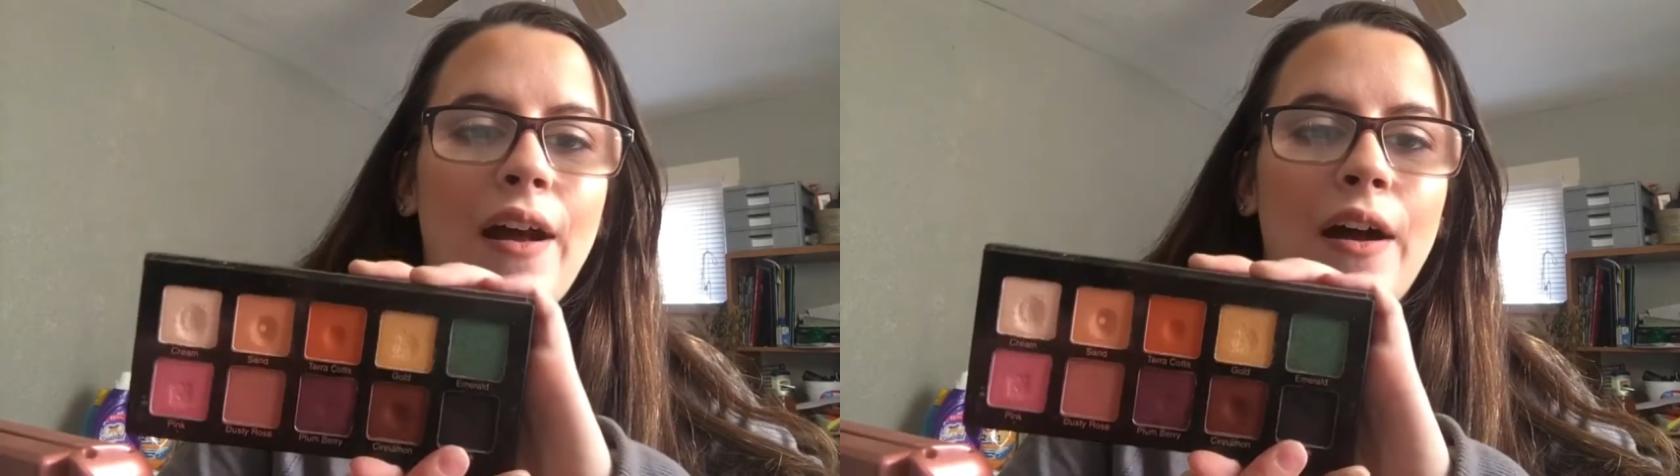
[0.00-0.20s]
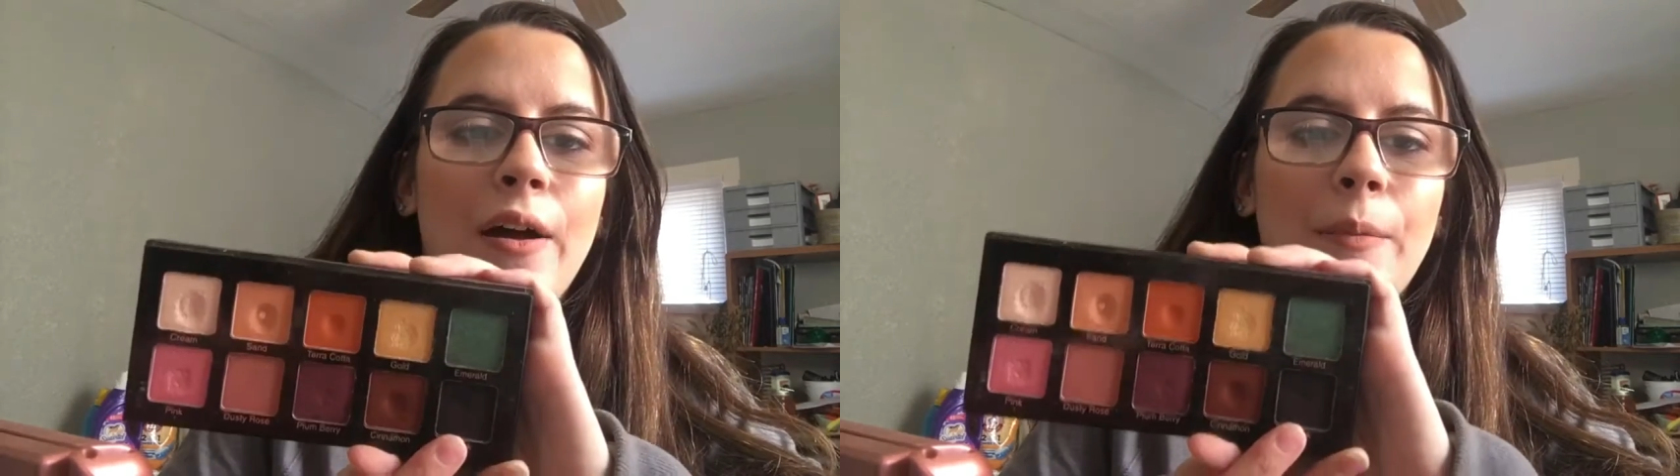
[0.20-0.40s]

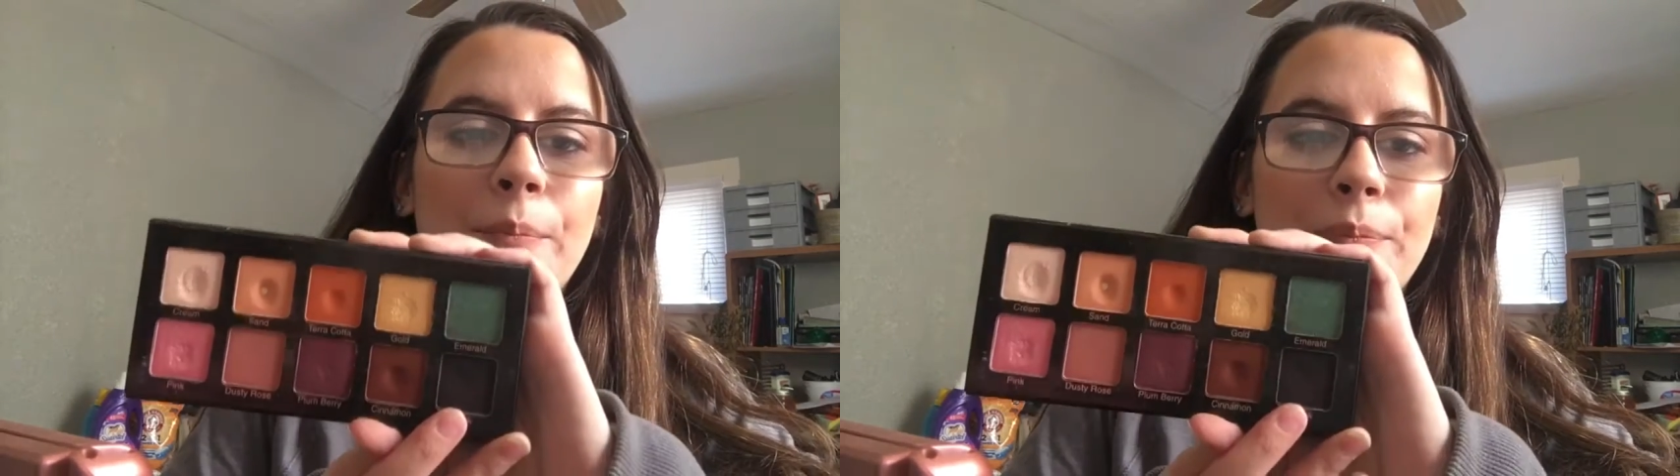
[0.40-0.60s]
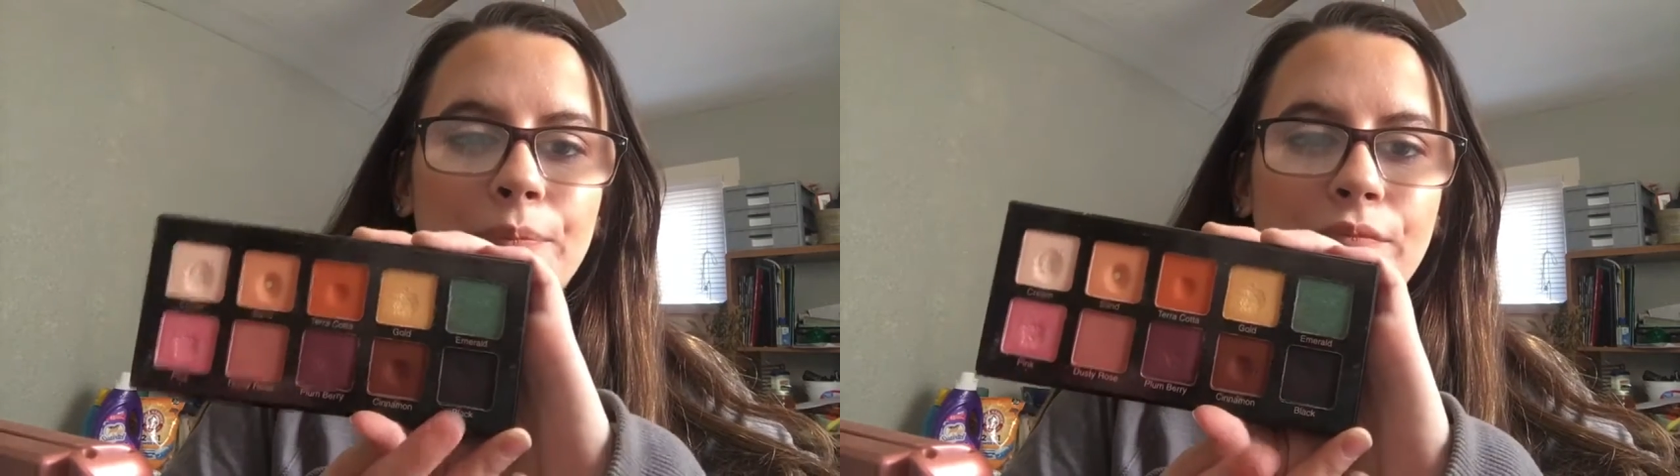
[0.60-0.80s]

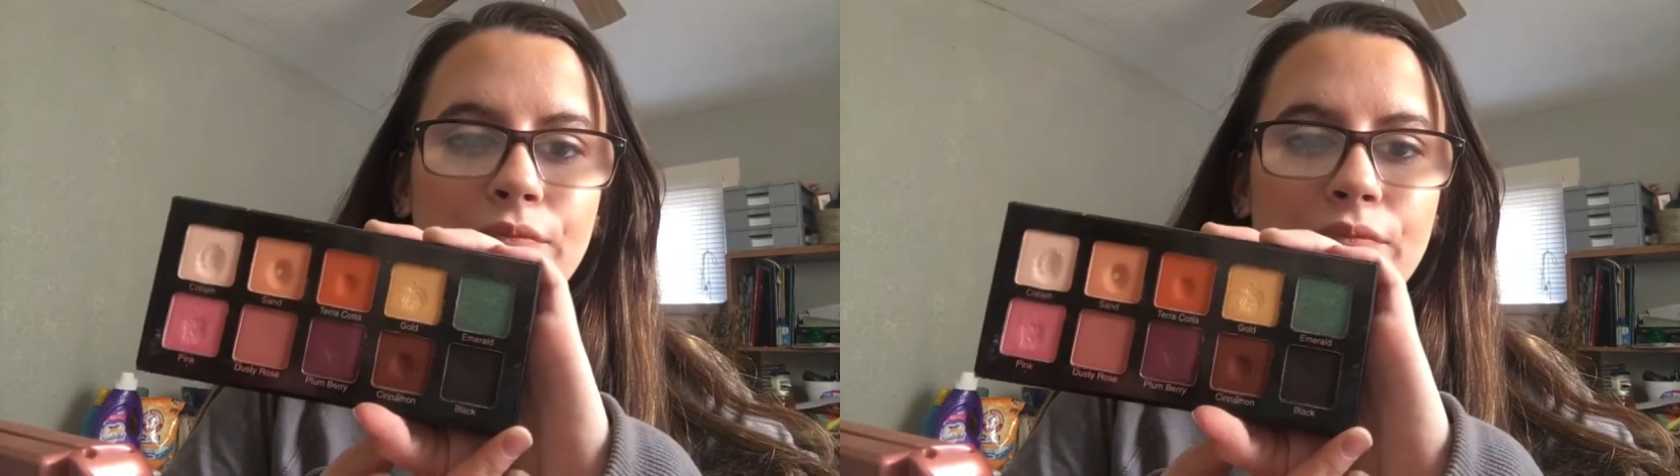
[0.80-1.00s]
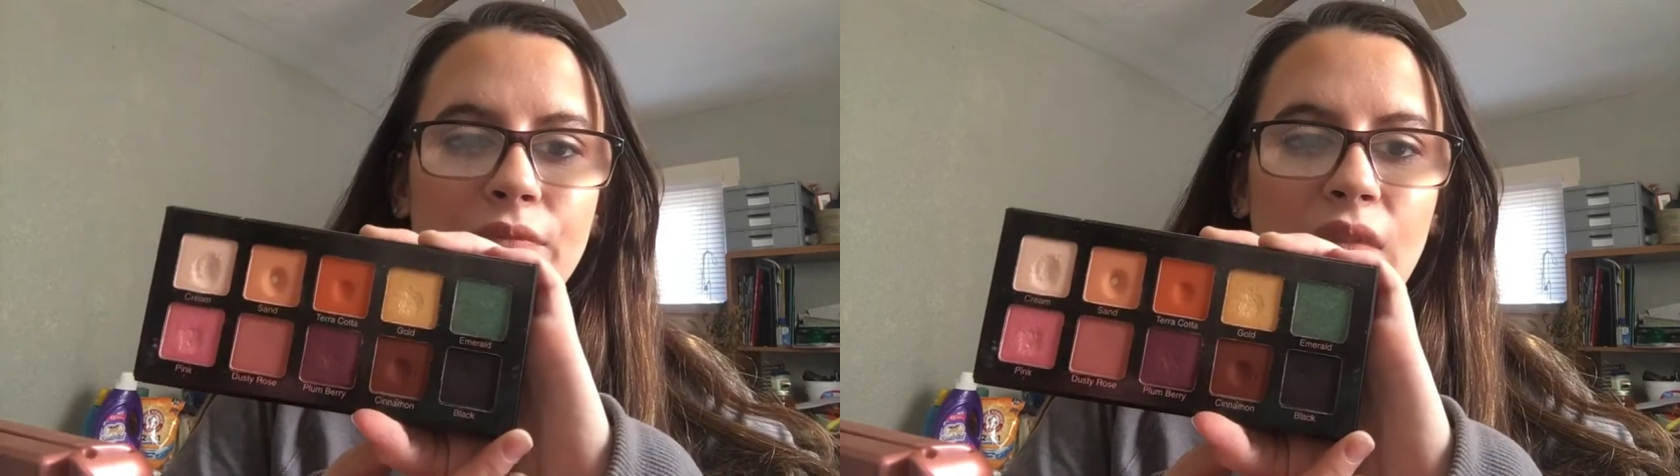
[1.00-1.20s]

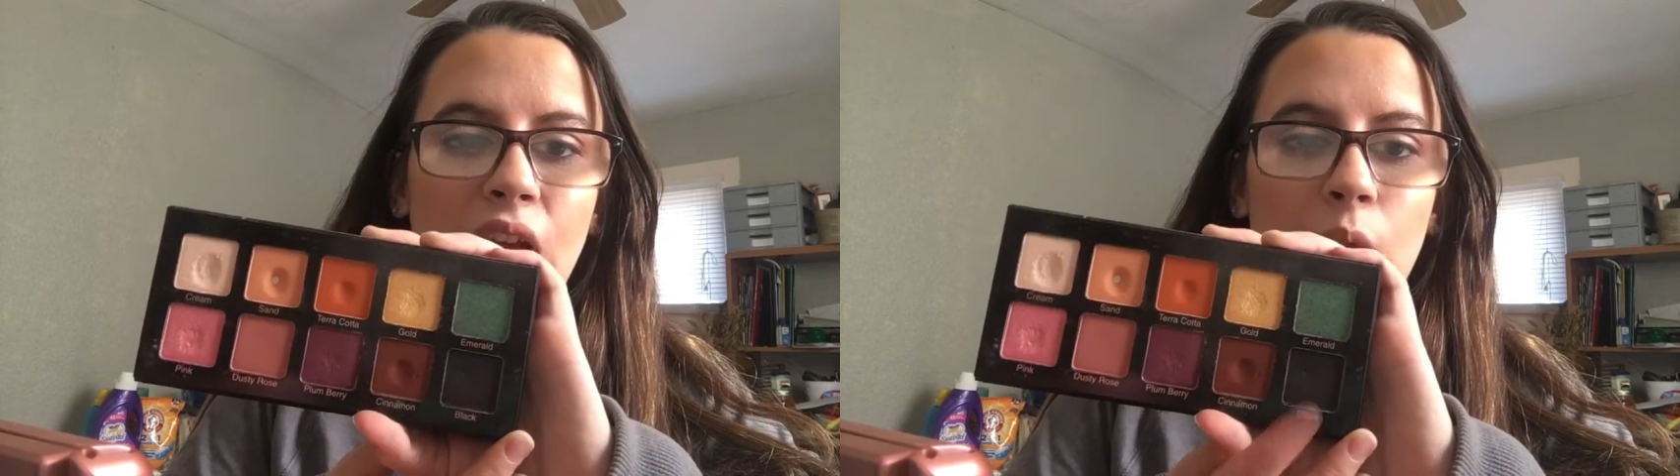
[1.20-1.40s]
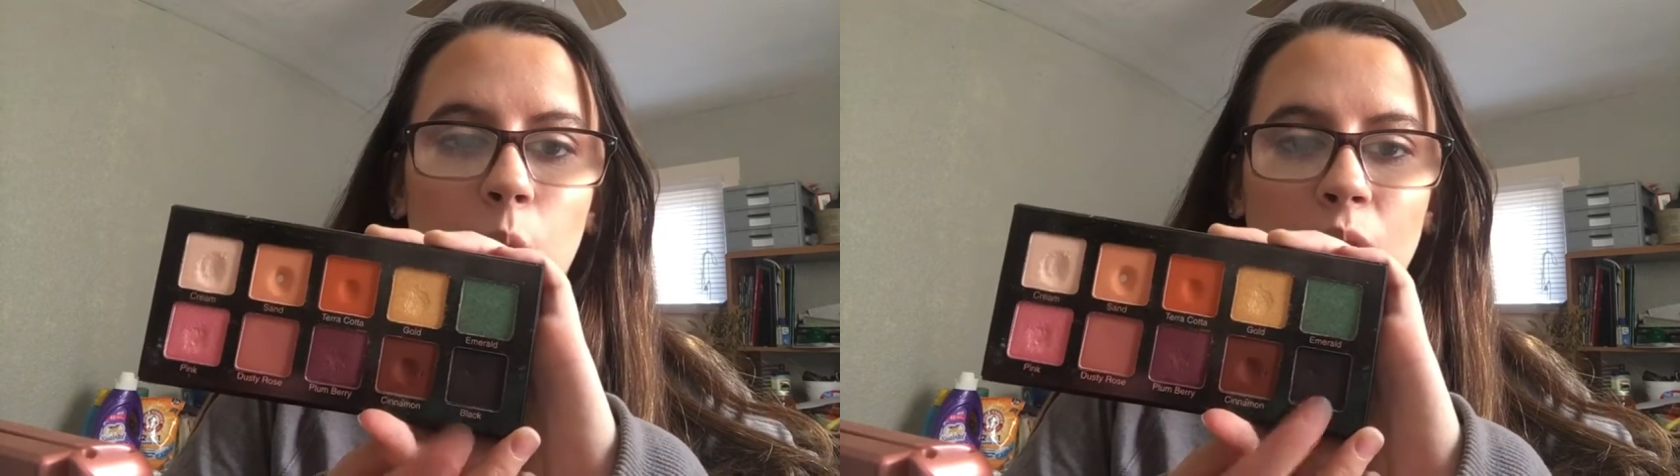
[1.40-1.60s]

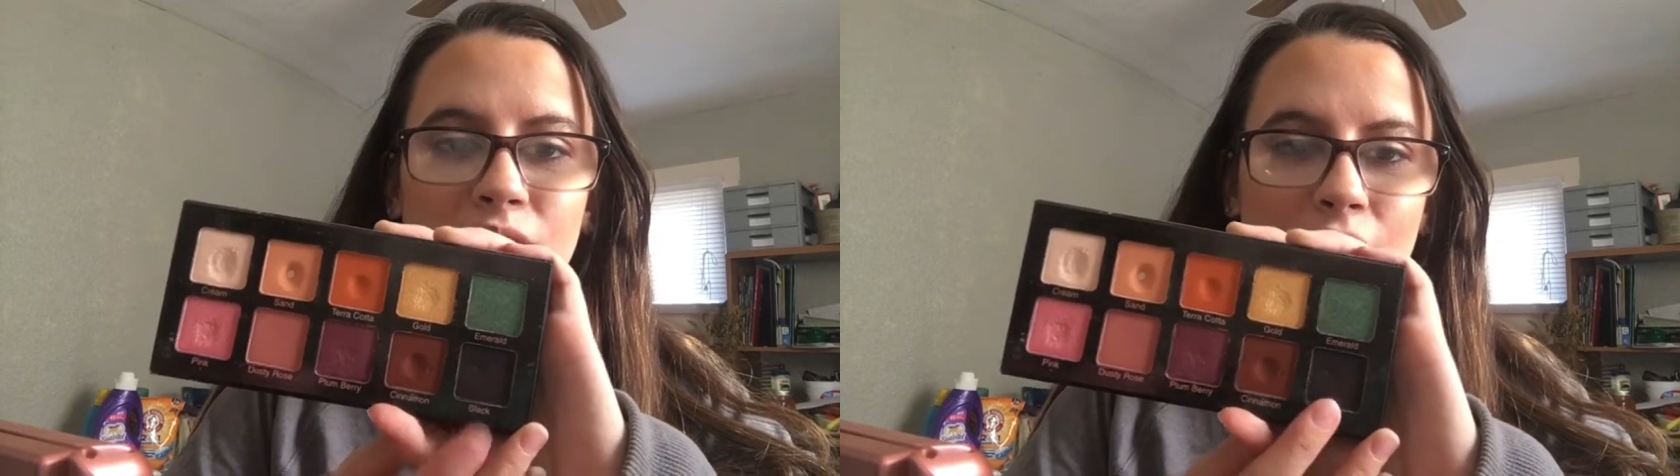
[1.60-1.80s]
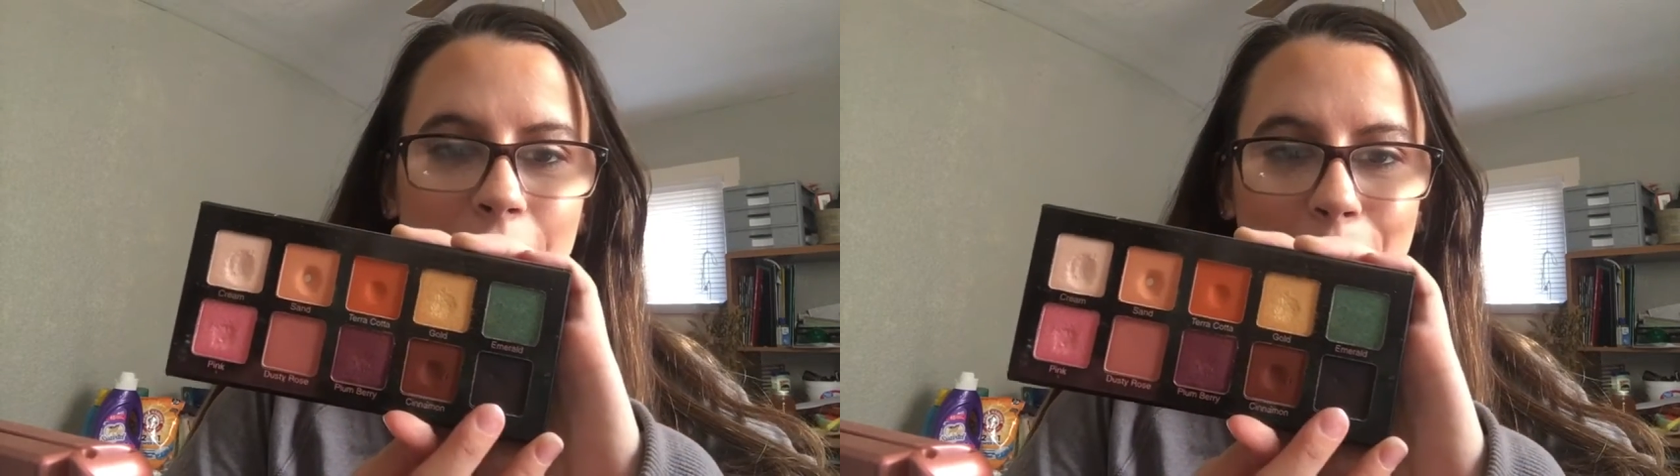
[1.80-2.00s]
I want
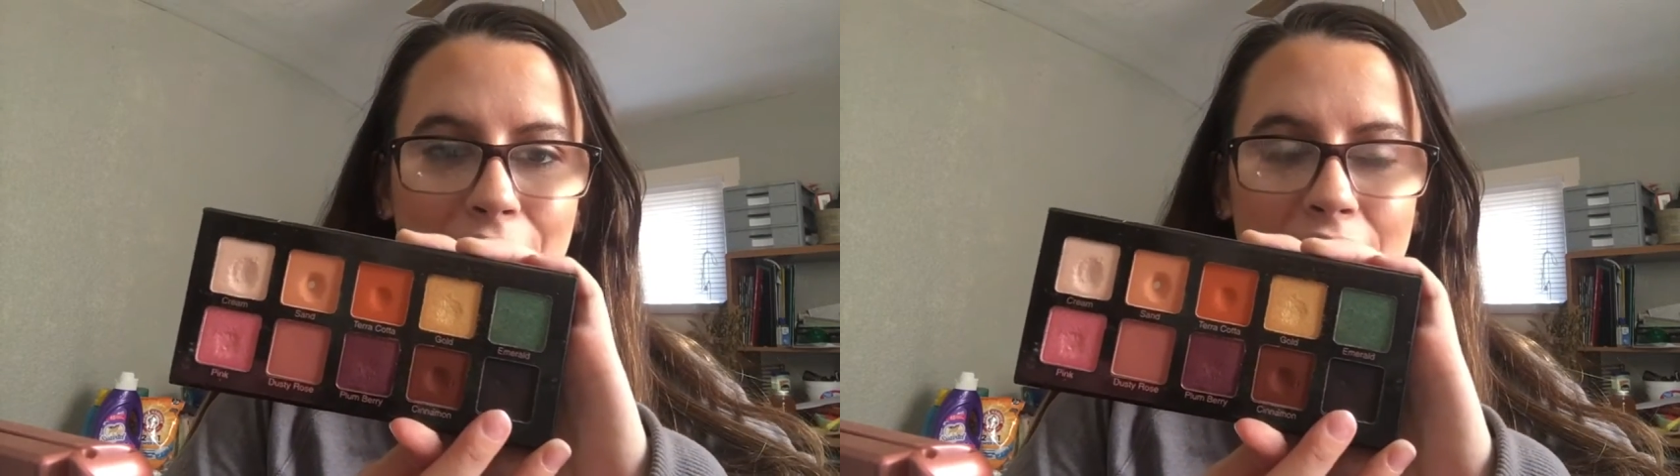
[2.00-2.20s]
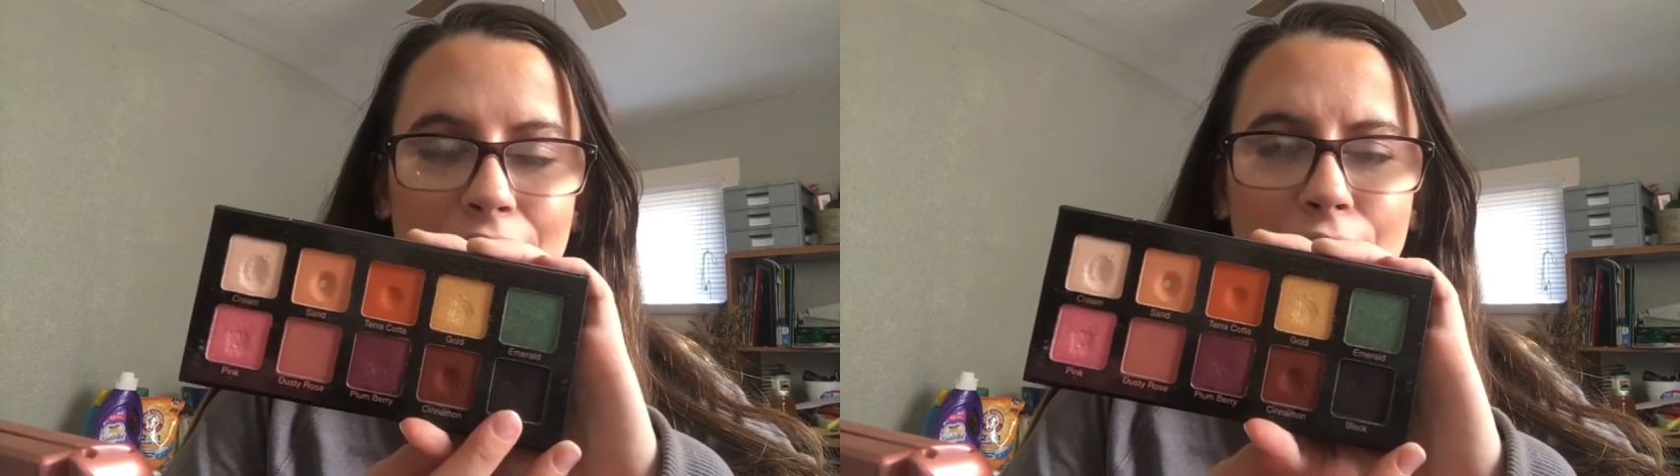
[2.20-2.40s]
to hit
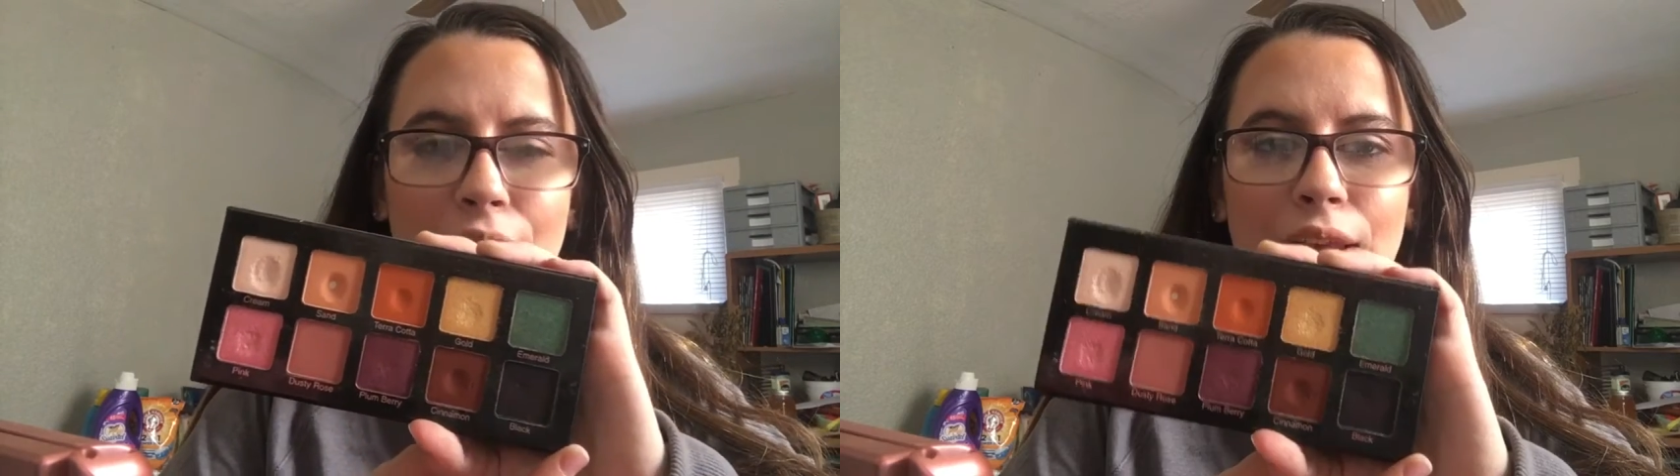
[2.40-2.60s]
pan on,